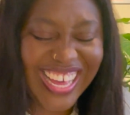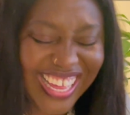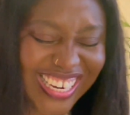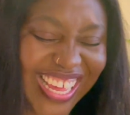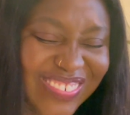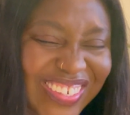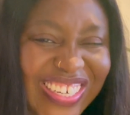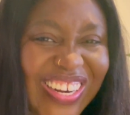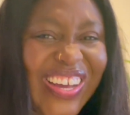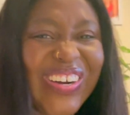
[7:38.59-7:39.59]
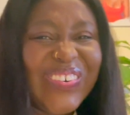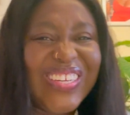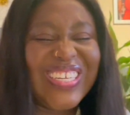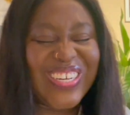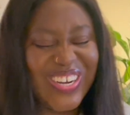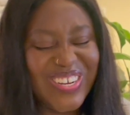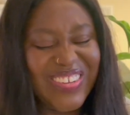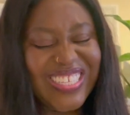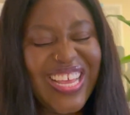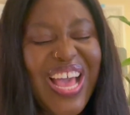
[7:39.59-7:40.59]
Let me know in the
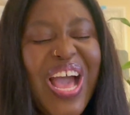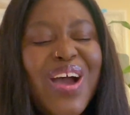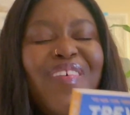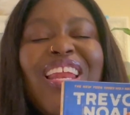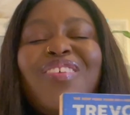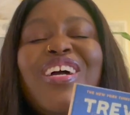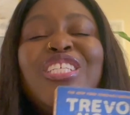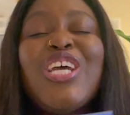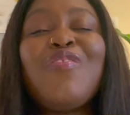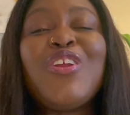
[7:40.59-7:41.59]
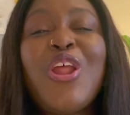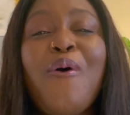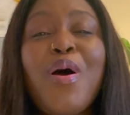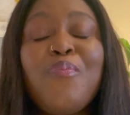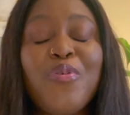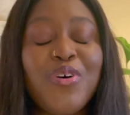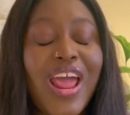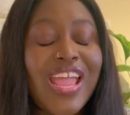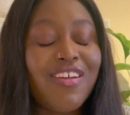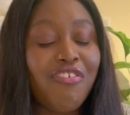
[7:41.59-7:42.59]
comments. But anyway, Trevor Noah, Born
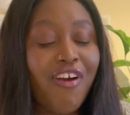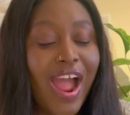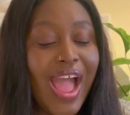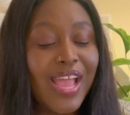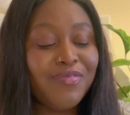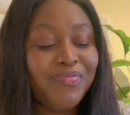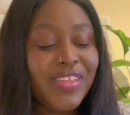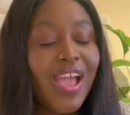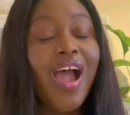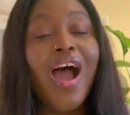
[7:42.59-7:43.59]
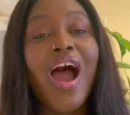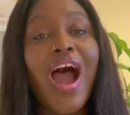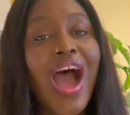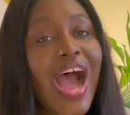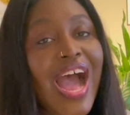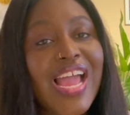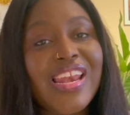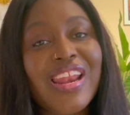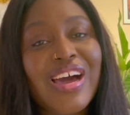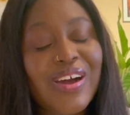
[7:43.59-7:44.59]
a Crime. I
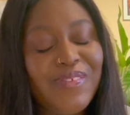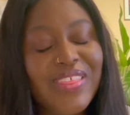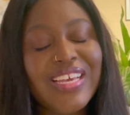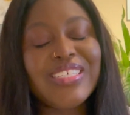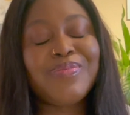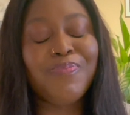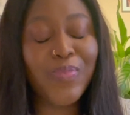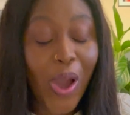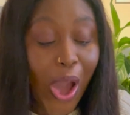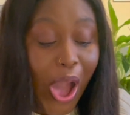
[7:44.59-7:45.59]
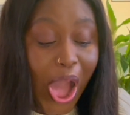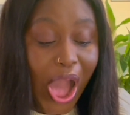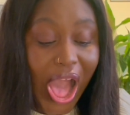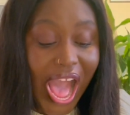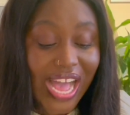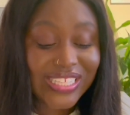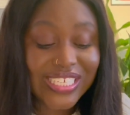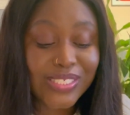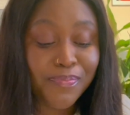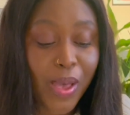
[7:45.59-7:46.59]
love this book,
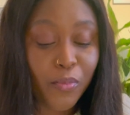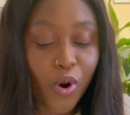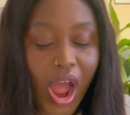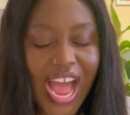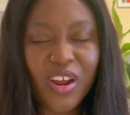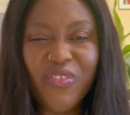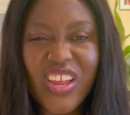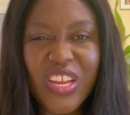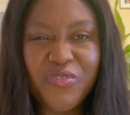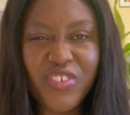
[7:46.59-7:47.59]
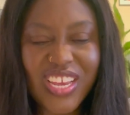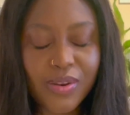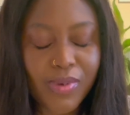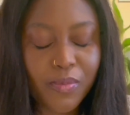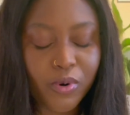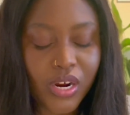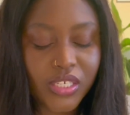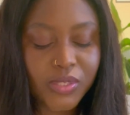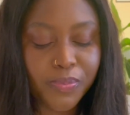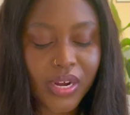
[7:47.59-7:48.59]
this memoir. I don't really read
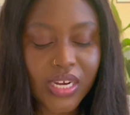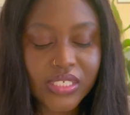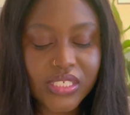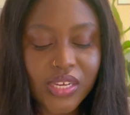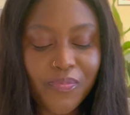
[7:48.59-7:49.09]
memoirs, but